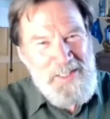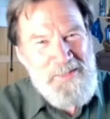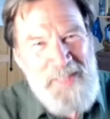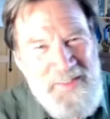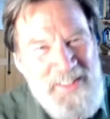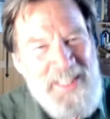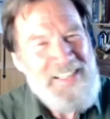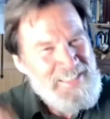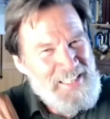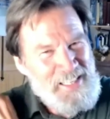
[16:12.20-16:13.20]
specimen,
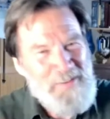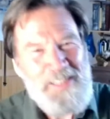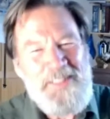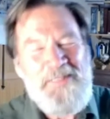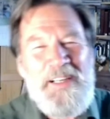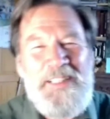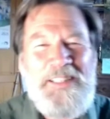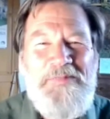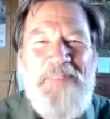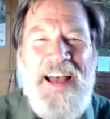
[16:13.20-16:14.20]
take it back to a
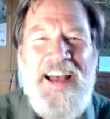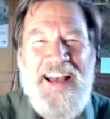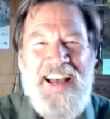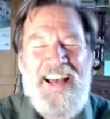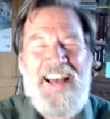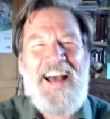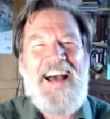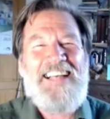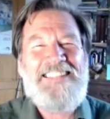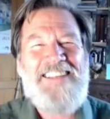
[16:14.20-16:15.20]
microscope.
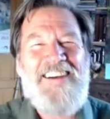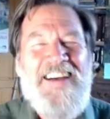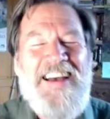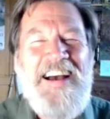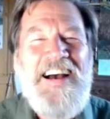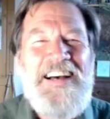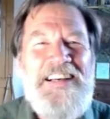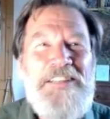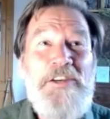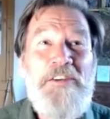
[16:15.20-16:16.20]
So
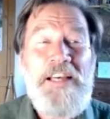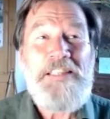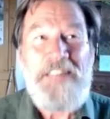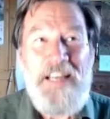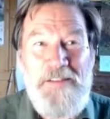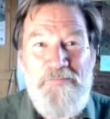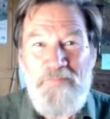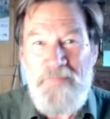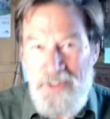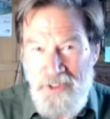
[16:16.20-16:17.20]
yes,
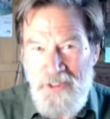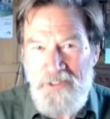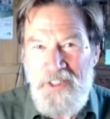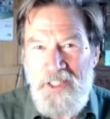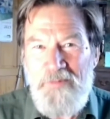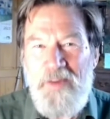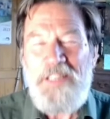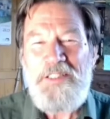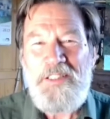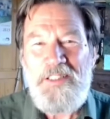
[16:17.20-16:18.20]
curiosity,
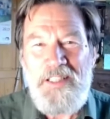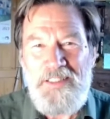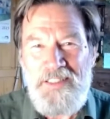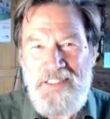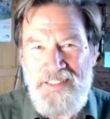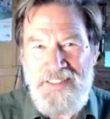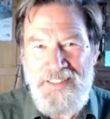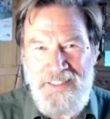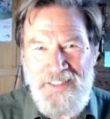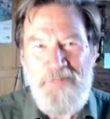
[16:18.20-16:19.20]
compassion,
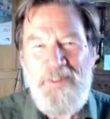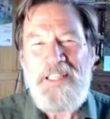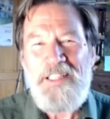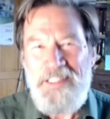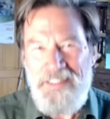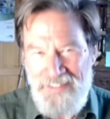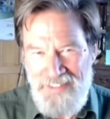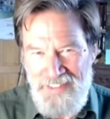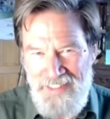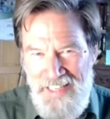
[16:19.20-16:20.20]
and a comedic
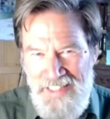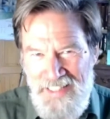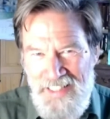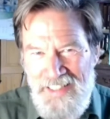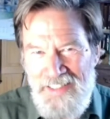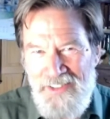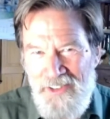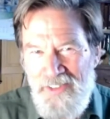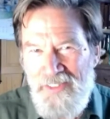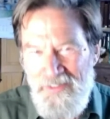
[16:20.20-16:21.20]
sense are
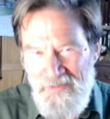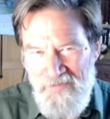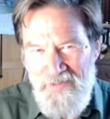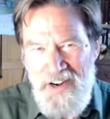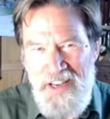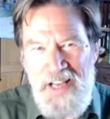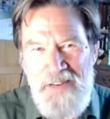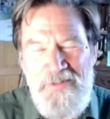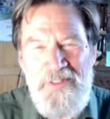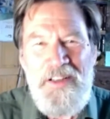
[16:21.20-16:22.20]
all very
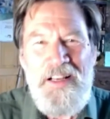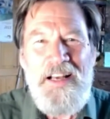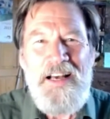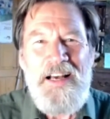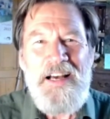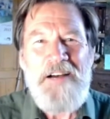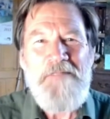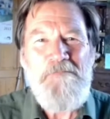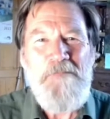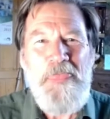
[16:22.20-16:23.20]
helpful.
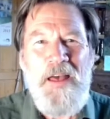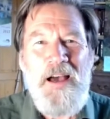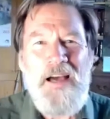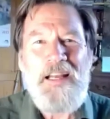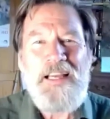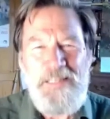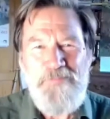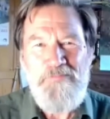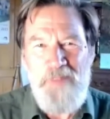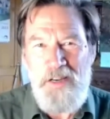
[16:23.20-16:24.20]
And I guess
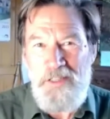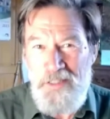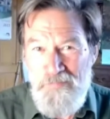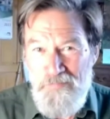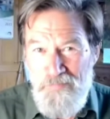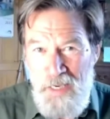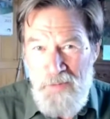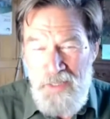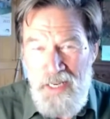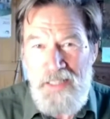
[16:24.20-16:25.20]
most
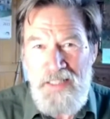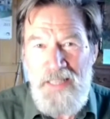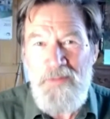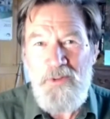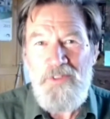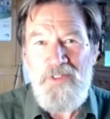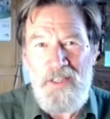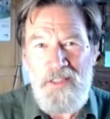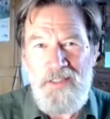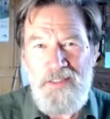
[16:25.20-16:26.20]
people in academia would say